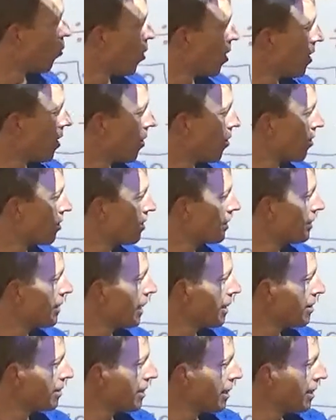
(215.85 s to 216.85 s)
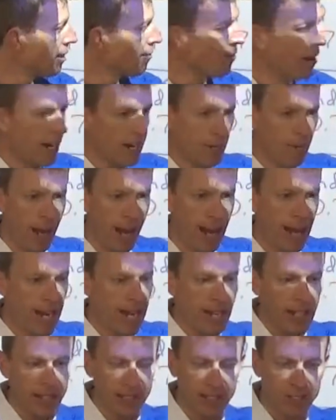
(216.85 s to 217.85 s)
160 divided by
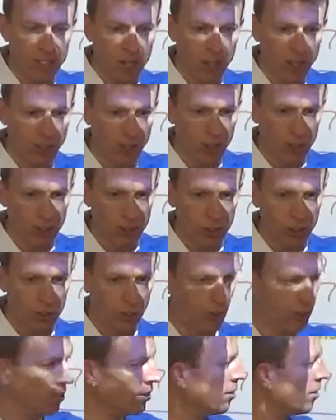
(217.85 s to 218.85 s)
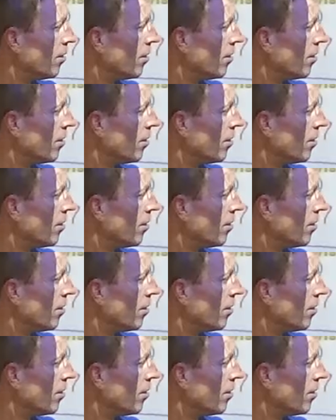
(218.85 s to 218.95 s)
80 is also 2.